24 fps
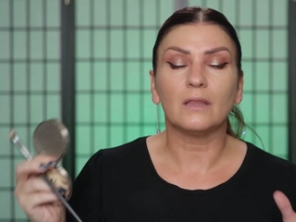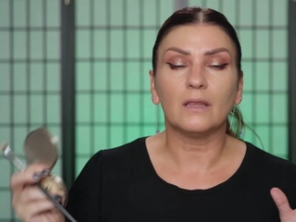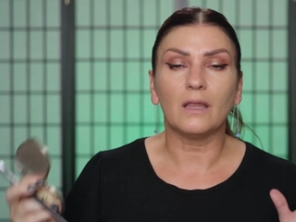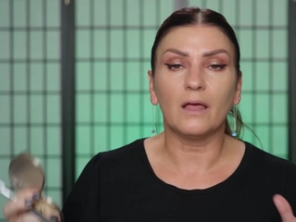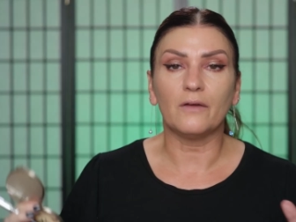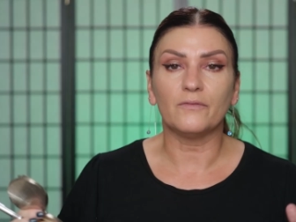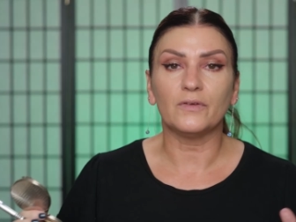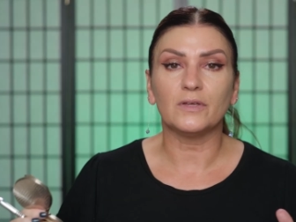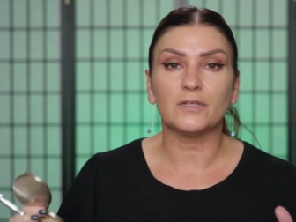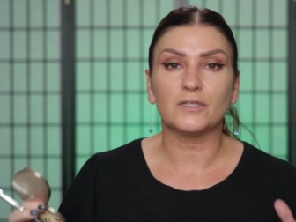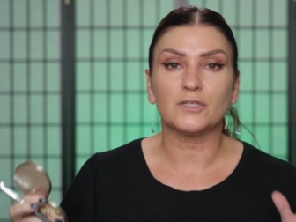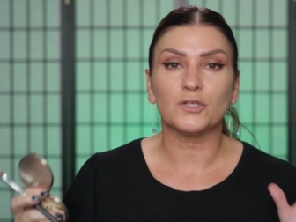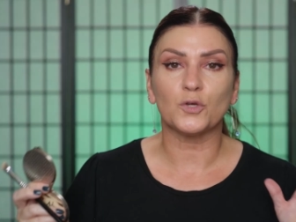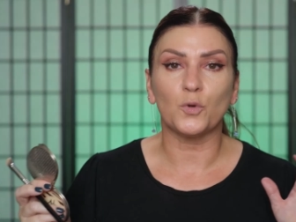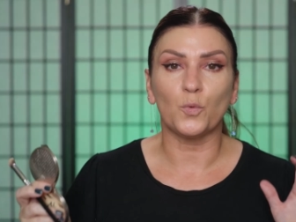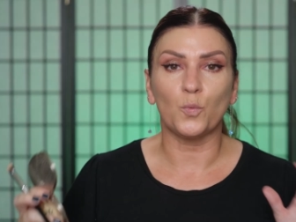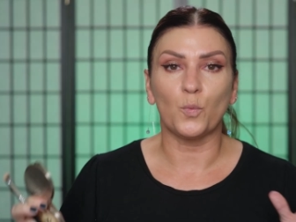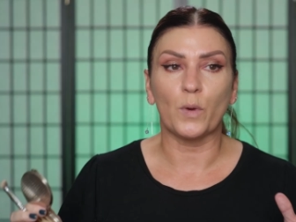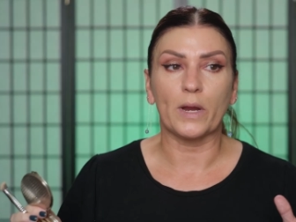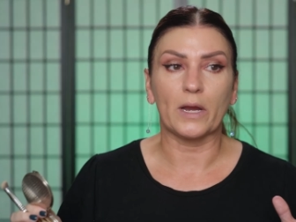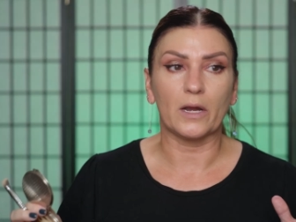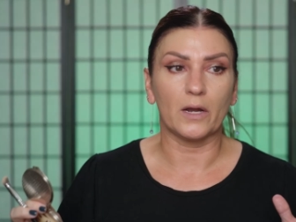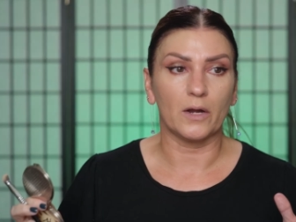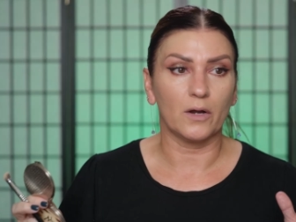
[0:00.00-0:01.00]
love it to
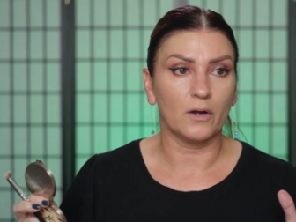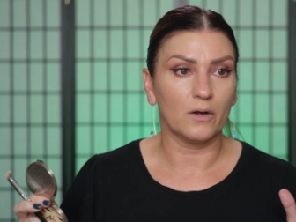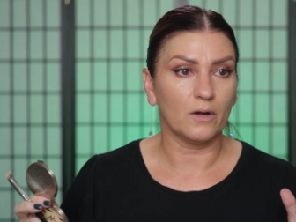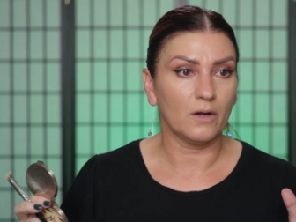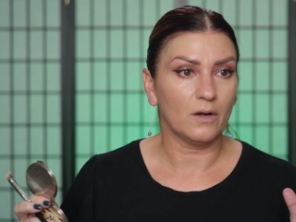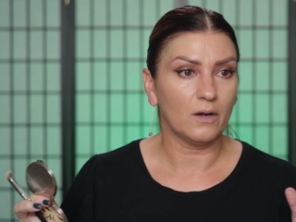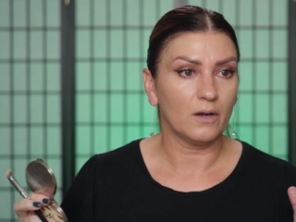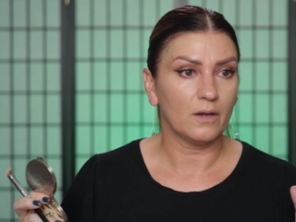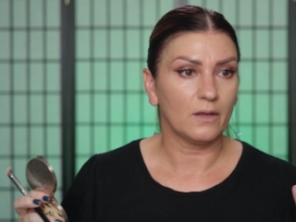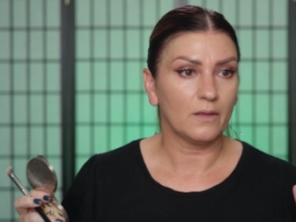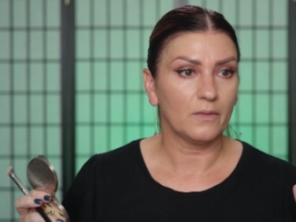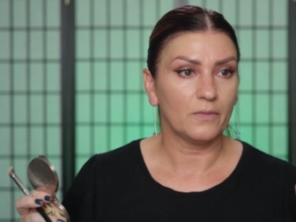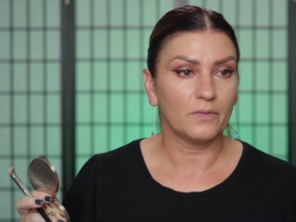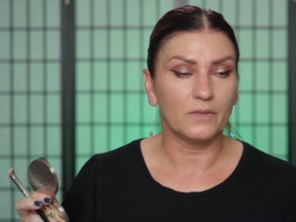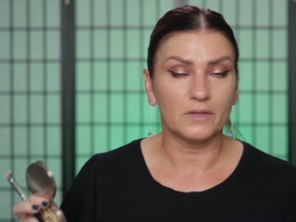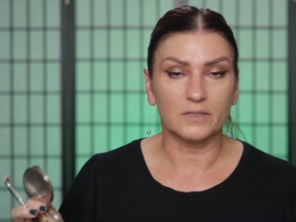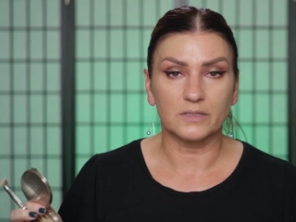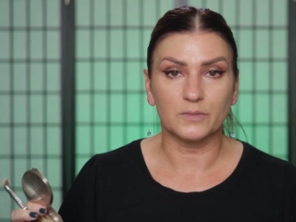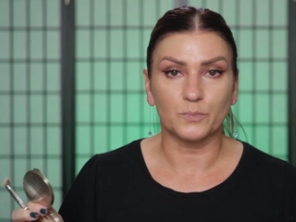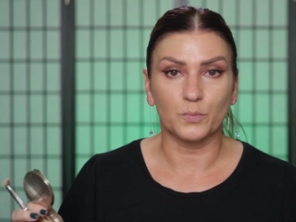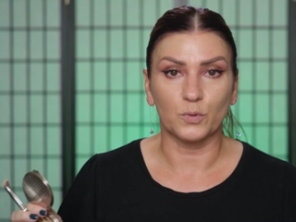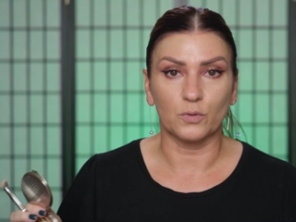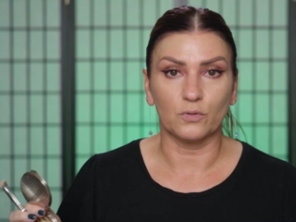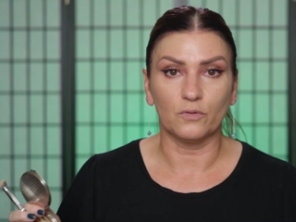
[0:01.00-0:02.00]
wear
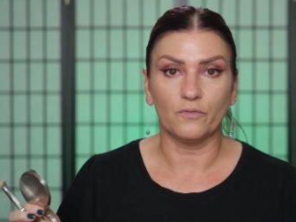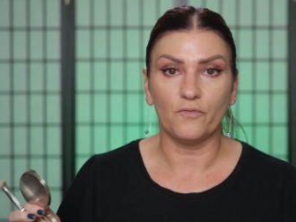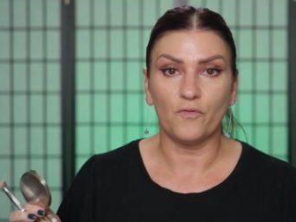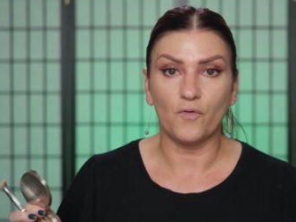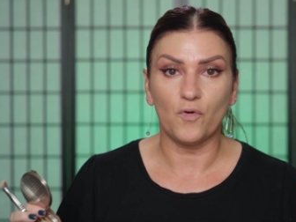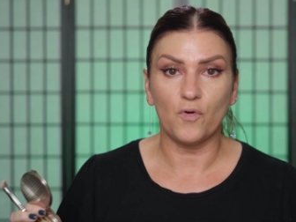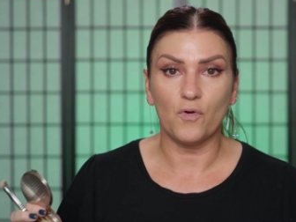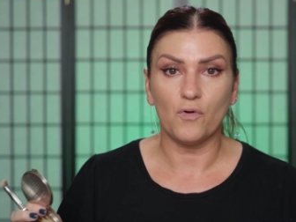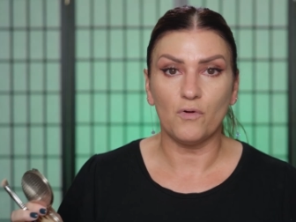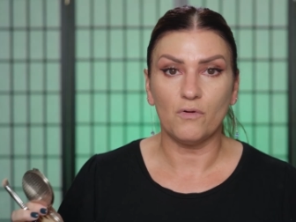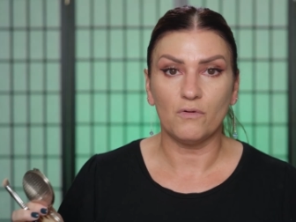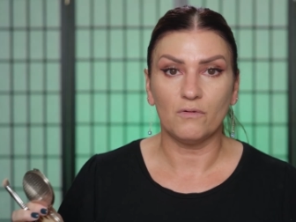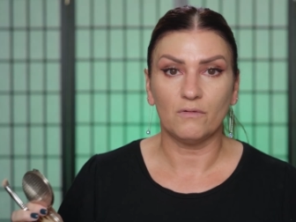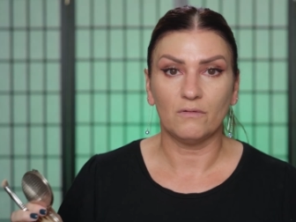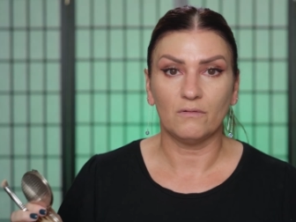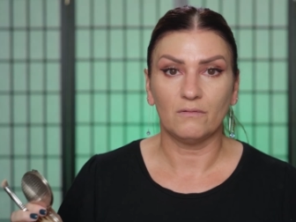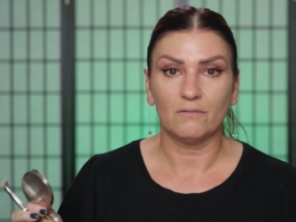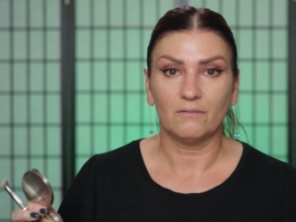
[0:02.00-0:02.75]
this beautiful